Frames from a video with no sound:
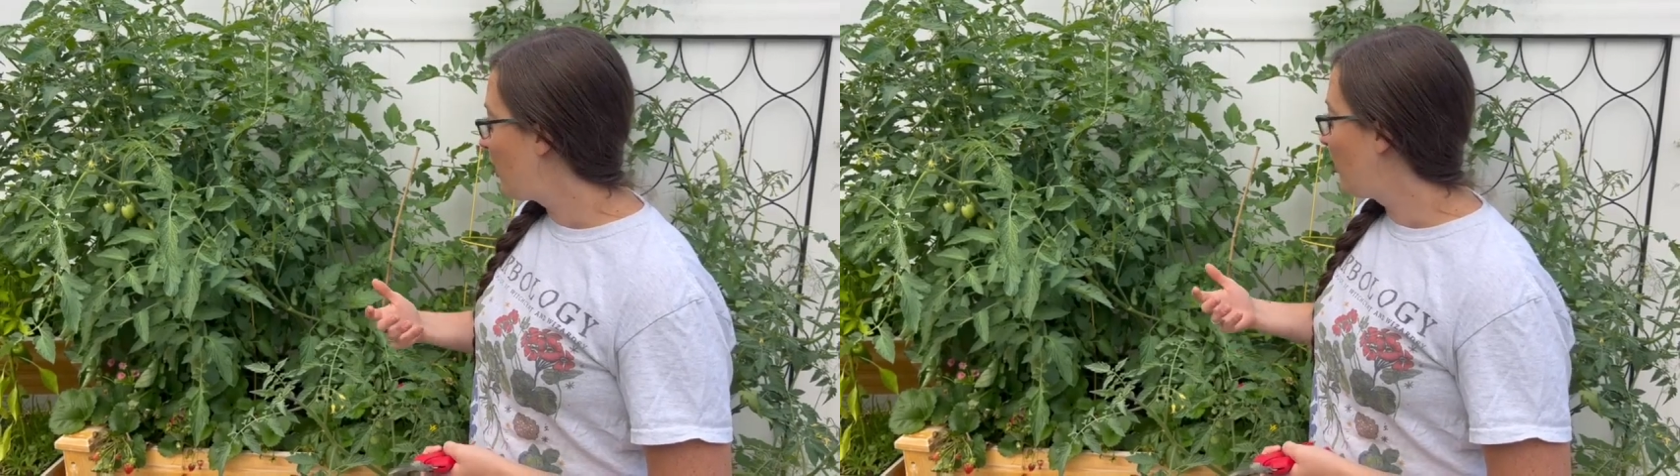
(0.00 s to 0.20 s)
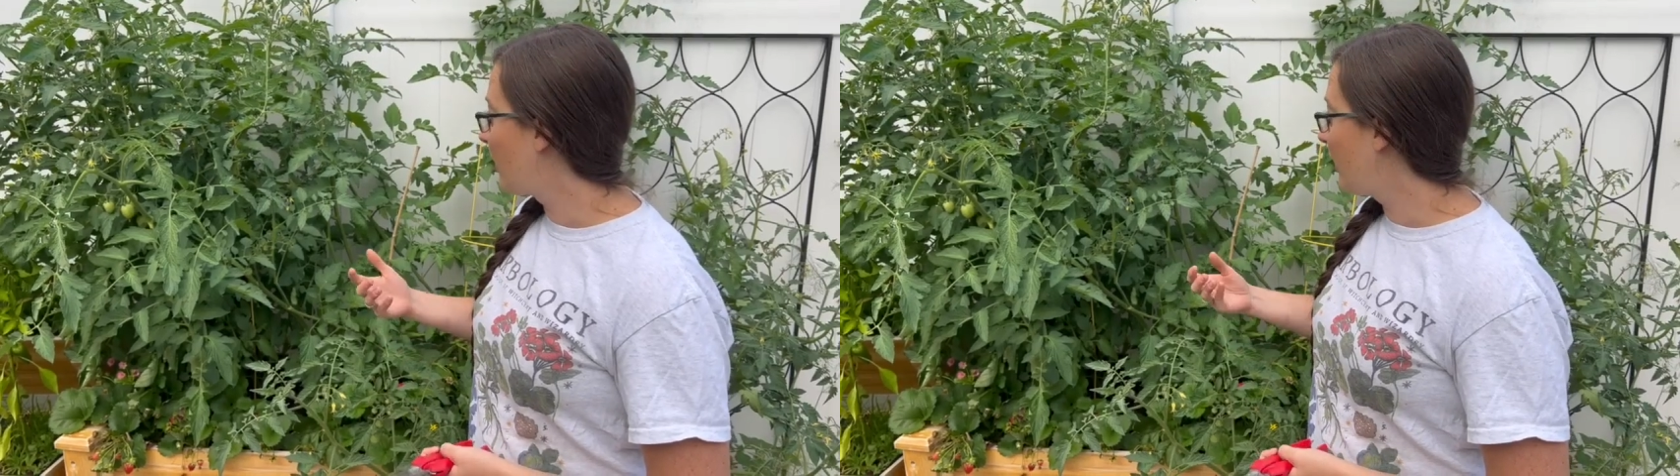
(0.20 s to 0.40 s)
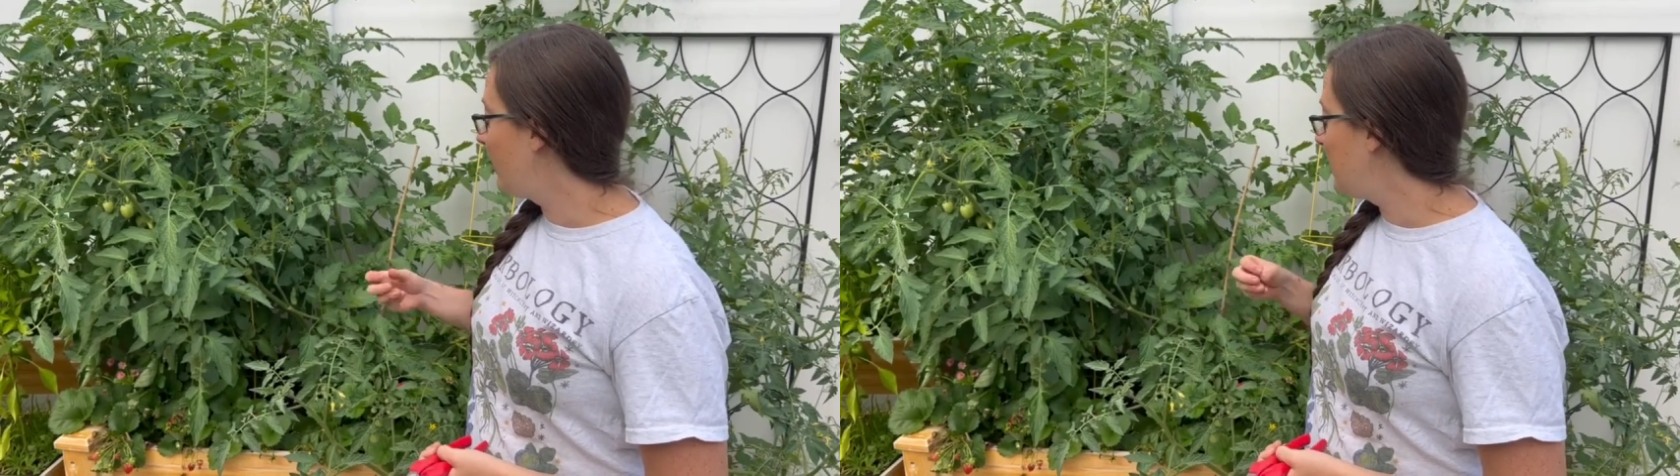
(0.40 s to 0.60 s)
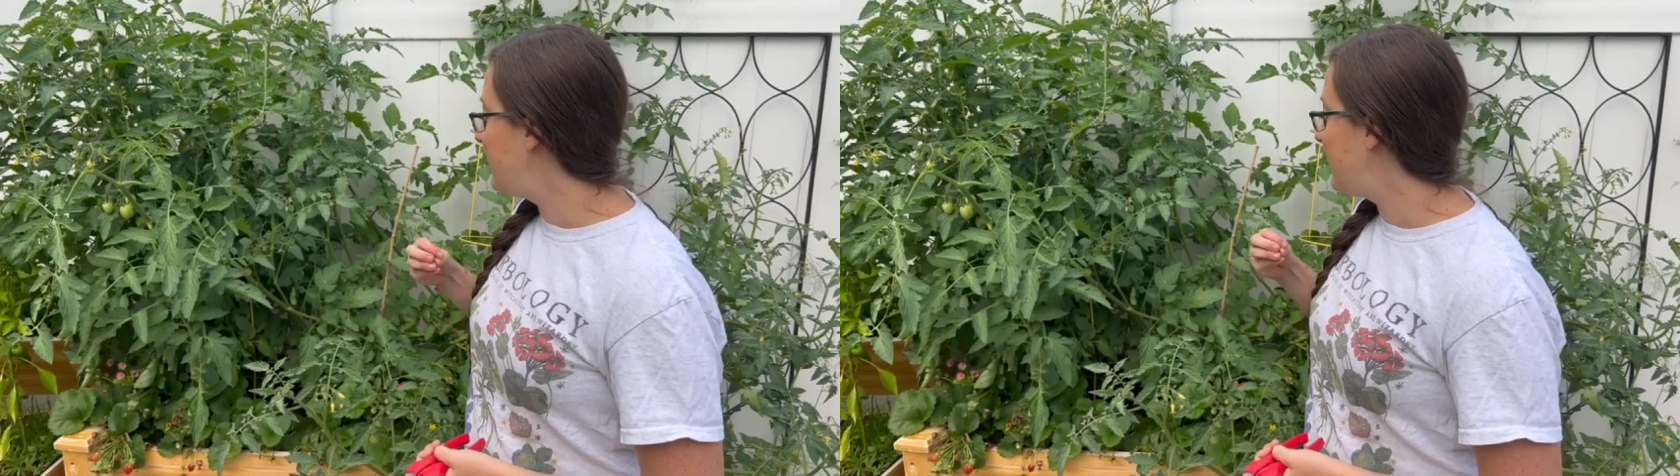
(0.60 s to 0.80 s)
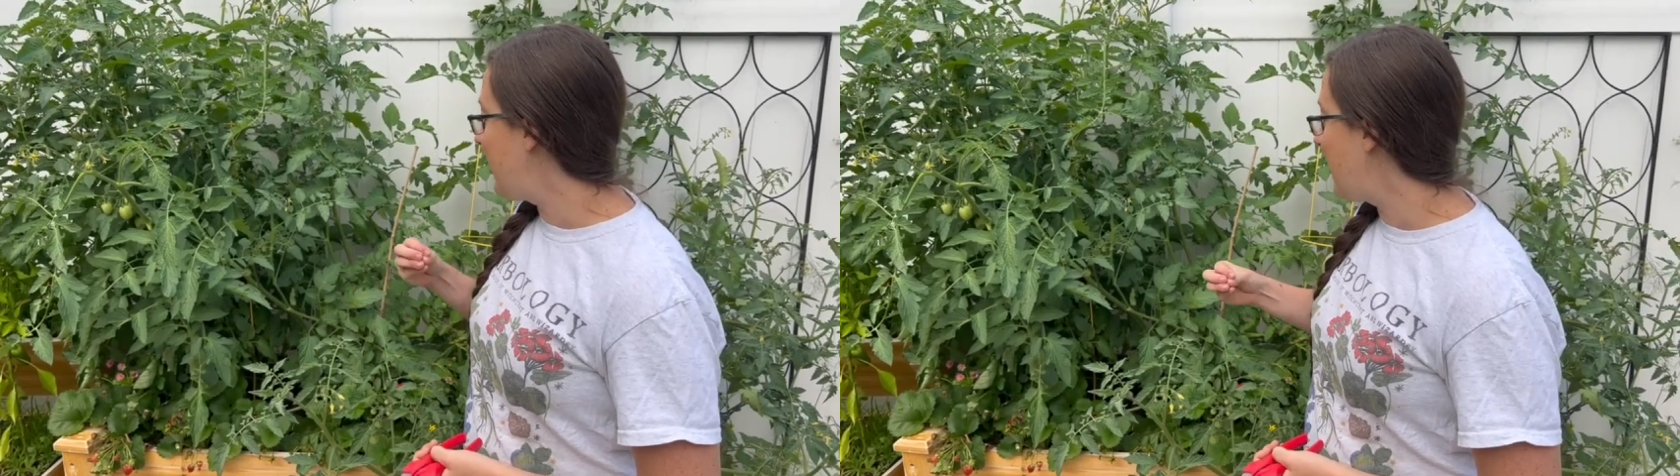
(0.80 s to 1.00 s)
we're going to
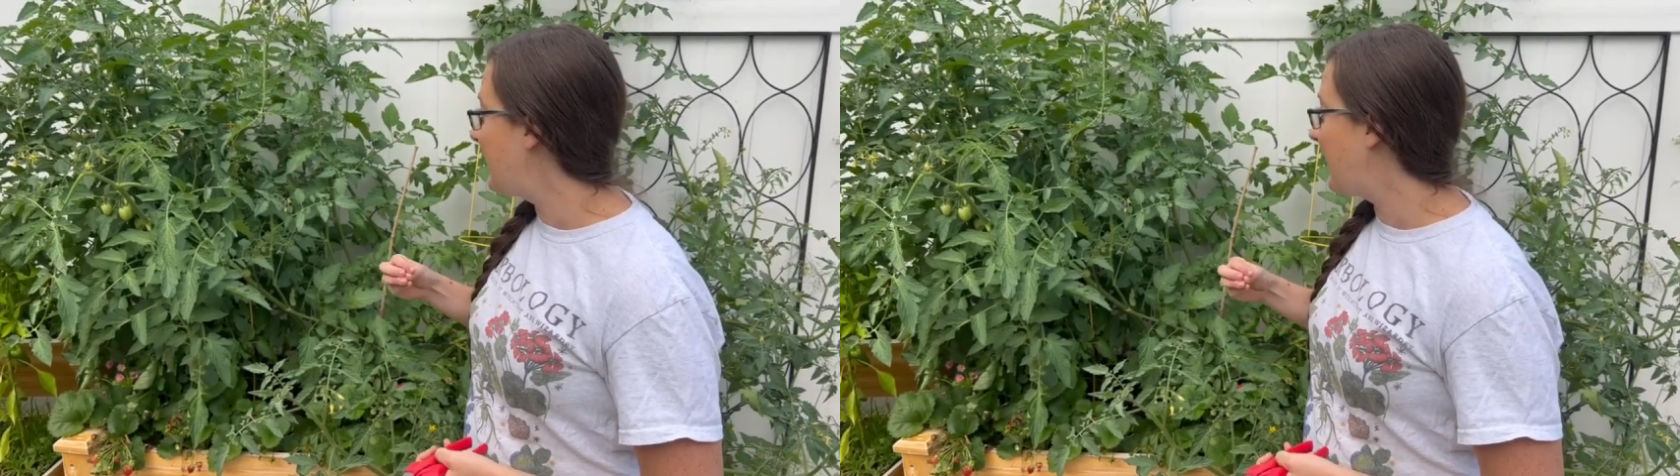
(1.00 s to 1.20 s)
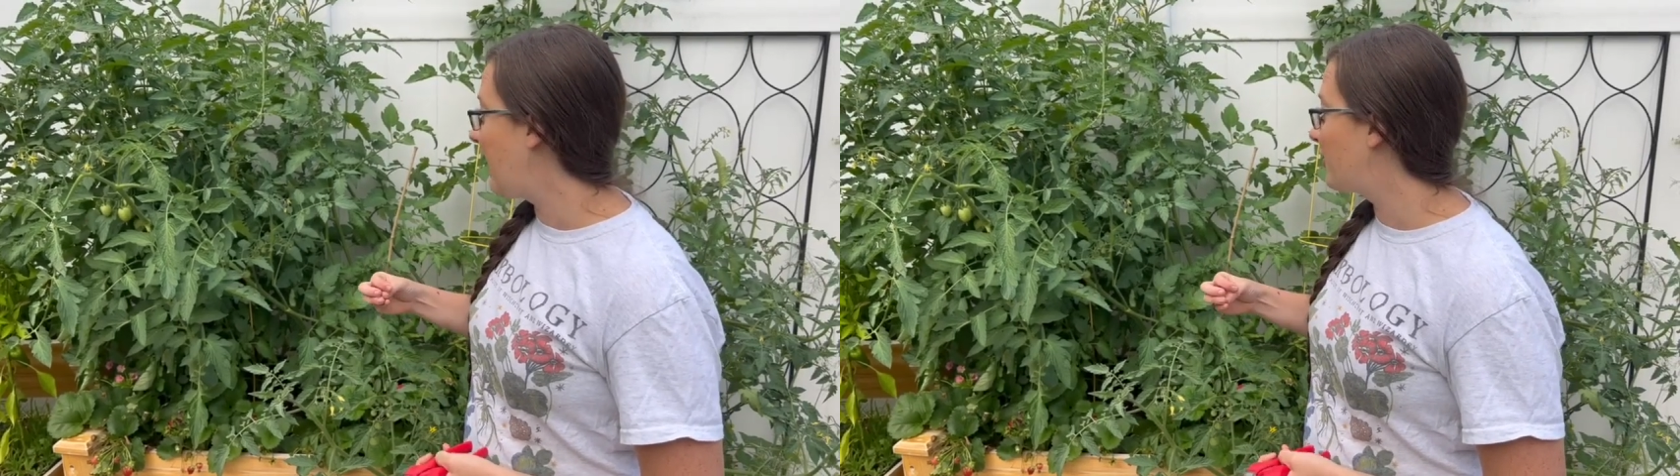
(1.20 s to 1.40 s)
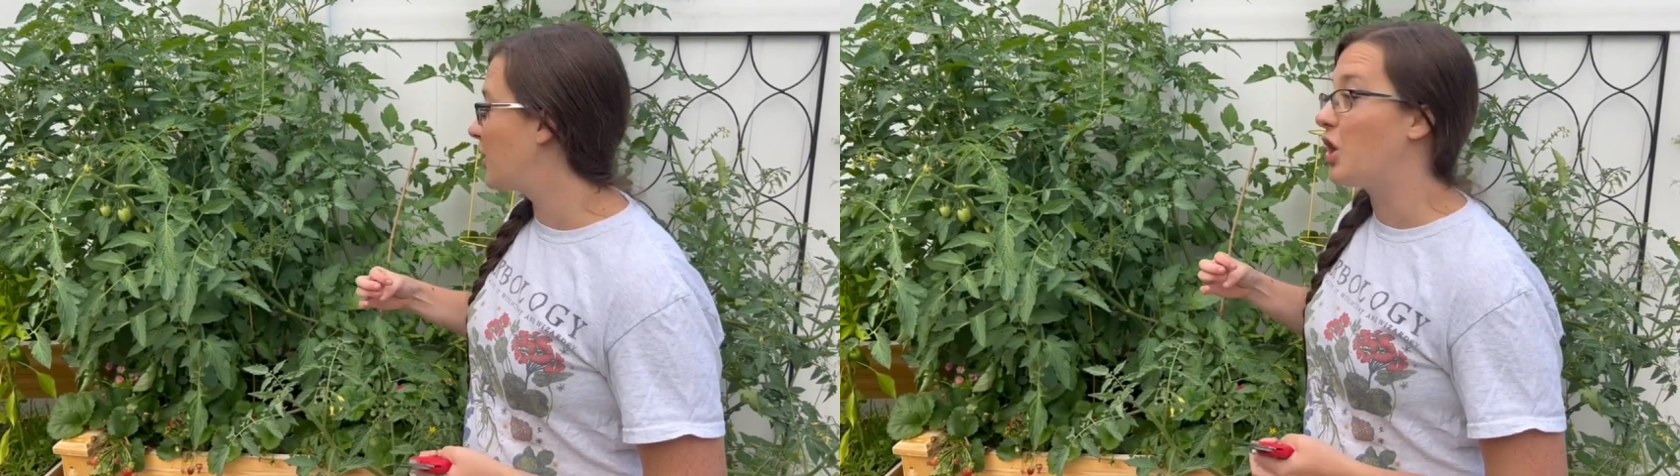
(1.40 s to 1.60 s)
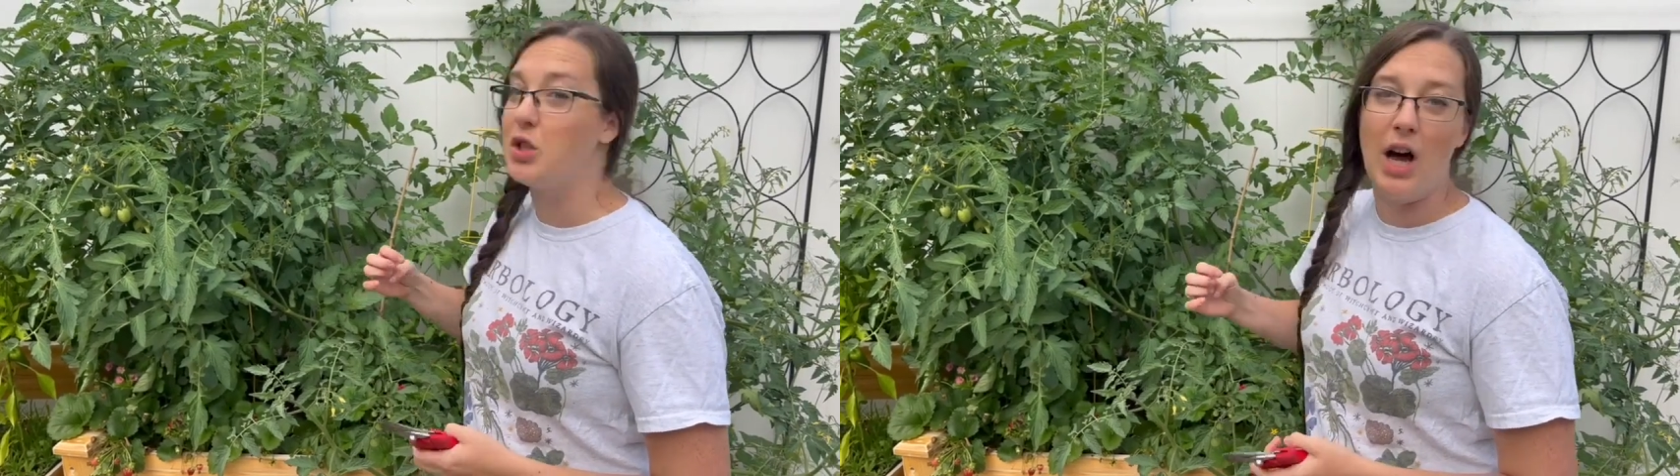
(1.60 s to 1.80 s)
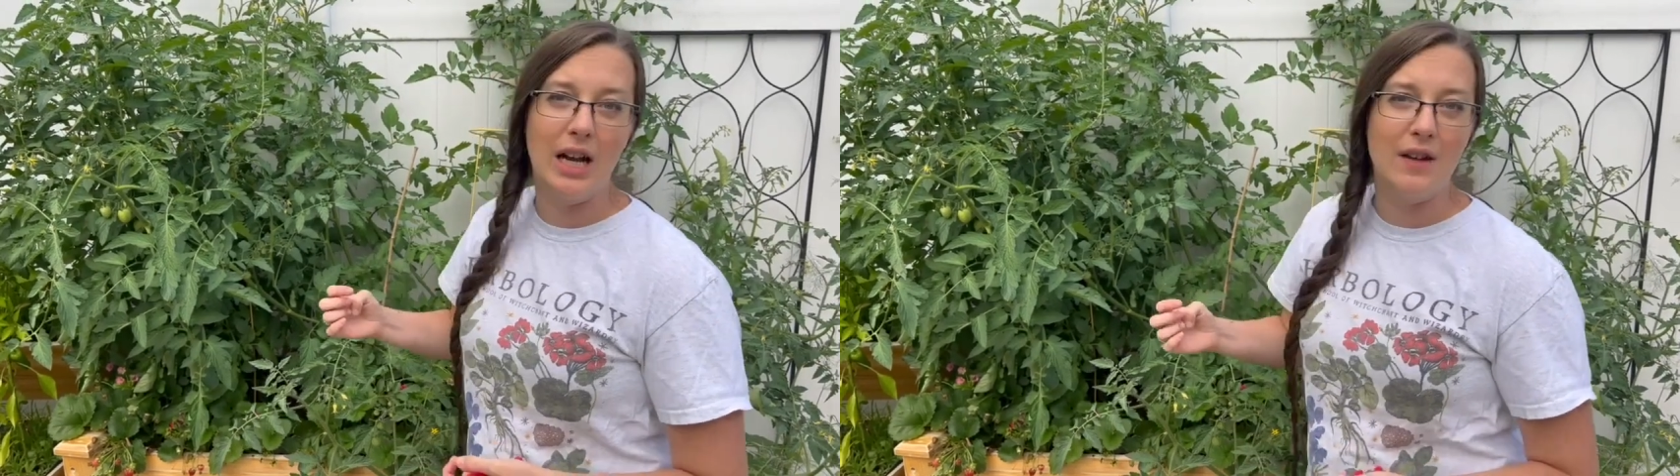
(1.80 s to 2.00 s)
be taking out a
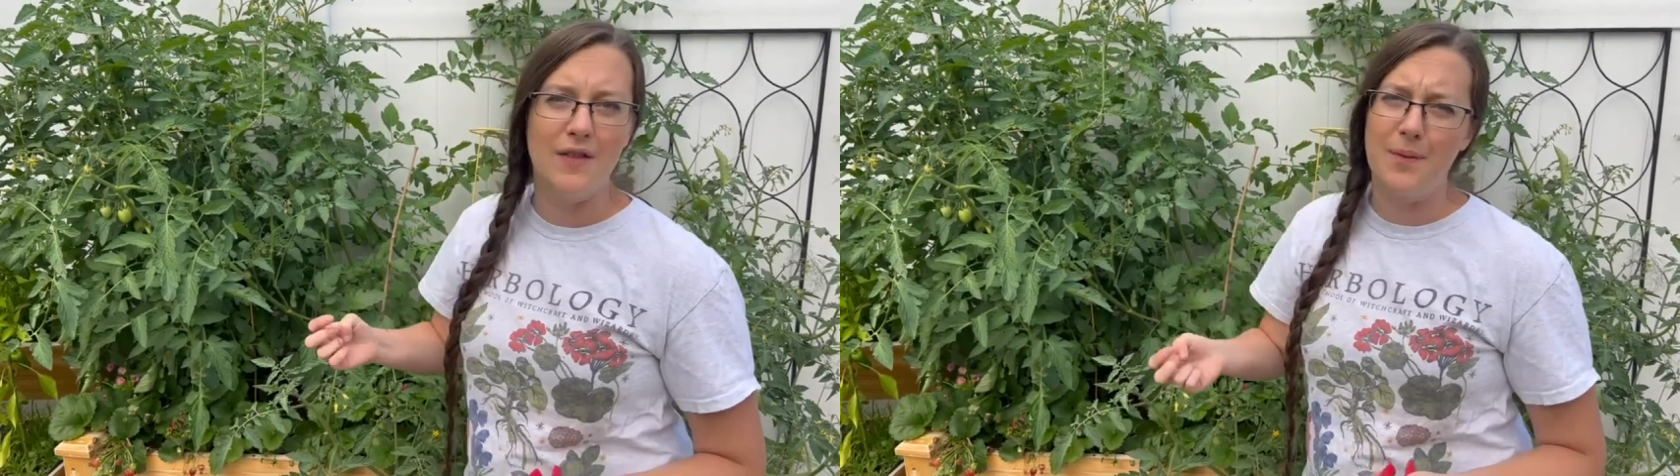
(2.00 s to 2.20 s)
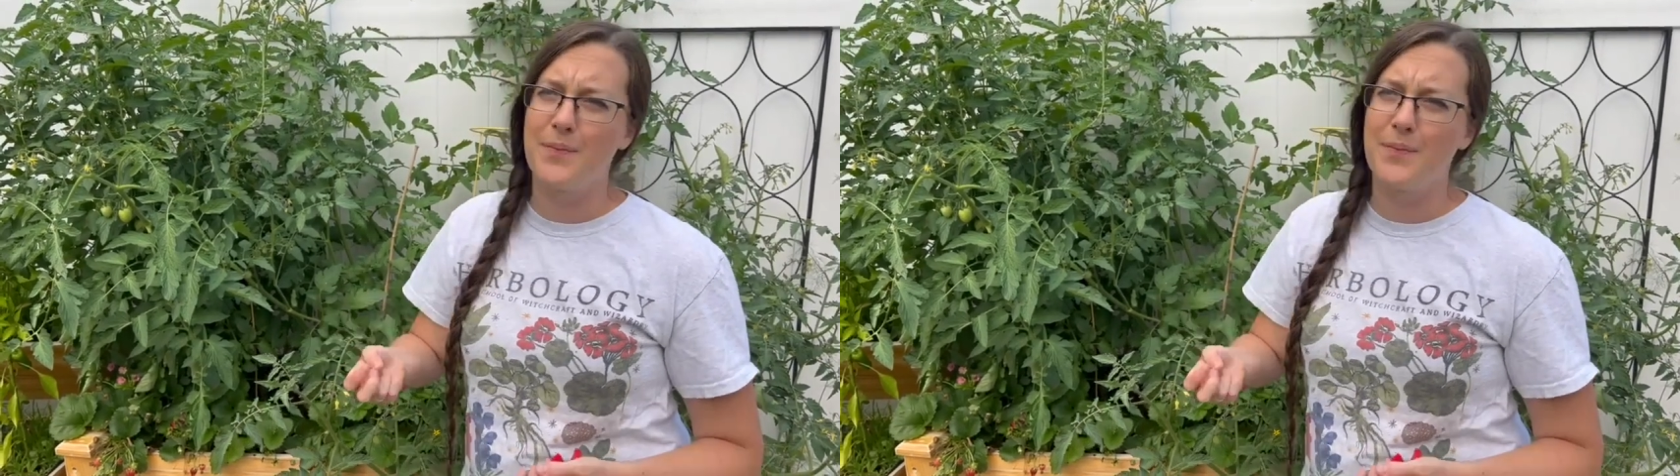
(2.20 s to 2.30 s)
lot of,